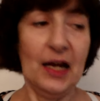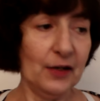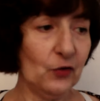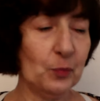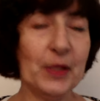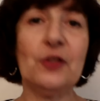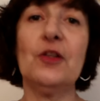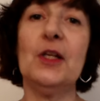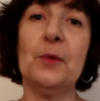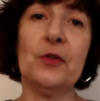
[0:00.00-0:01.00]
and
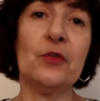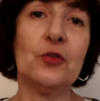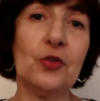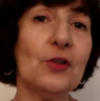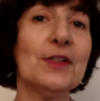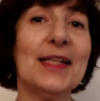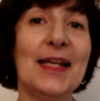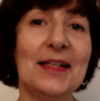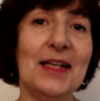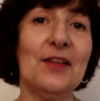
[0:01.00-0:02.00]
especially with strong
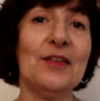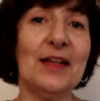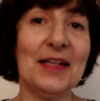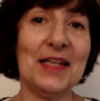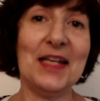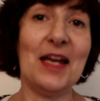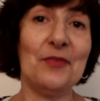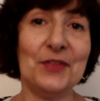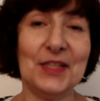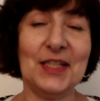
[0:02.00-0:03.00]
techniques like
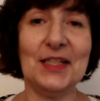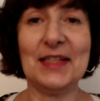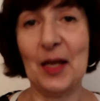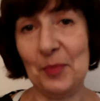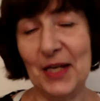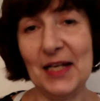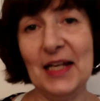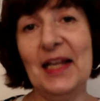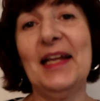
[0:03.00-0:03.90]
EFT tapping.